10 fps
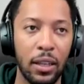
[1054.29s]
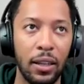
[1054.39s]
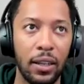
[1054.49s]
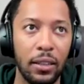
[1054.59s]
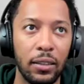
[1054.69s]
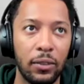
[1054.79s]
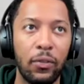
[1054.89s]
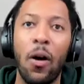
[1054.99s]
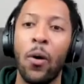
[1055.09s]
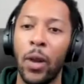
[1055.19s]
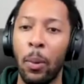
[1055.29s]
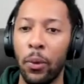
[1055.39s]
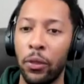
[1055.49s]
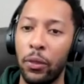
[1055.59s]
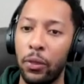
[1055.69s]
is following up
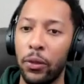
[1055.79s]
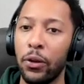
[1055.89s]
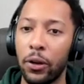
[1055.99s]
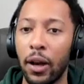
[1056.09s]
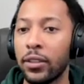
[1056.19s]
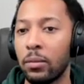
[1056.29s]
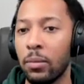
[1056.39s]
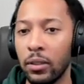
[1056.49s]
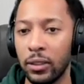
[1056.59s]
with your customers